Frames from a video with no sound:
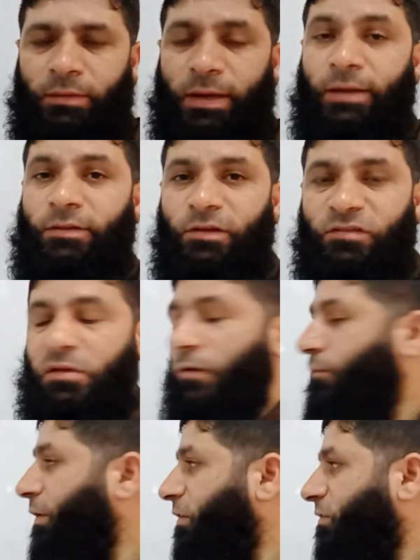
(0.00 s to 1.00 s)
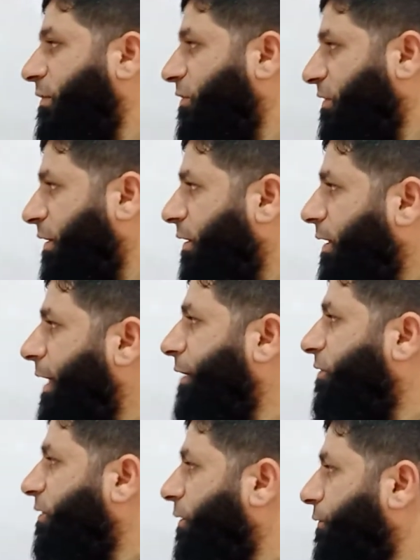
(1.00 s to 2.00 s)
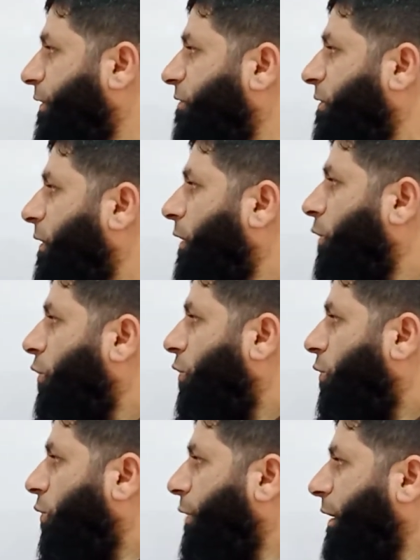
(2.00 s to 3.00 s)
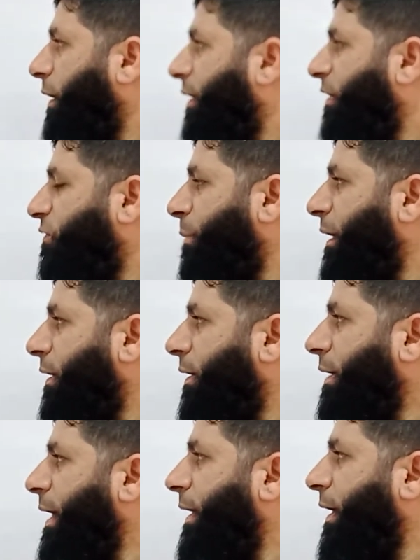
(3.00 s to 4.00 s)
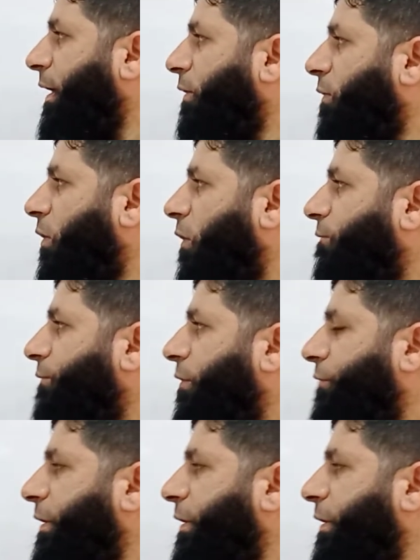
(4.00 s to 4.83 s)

and this surface, this inclined surface OA, is making an angle of 50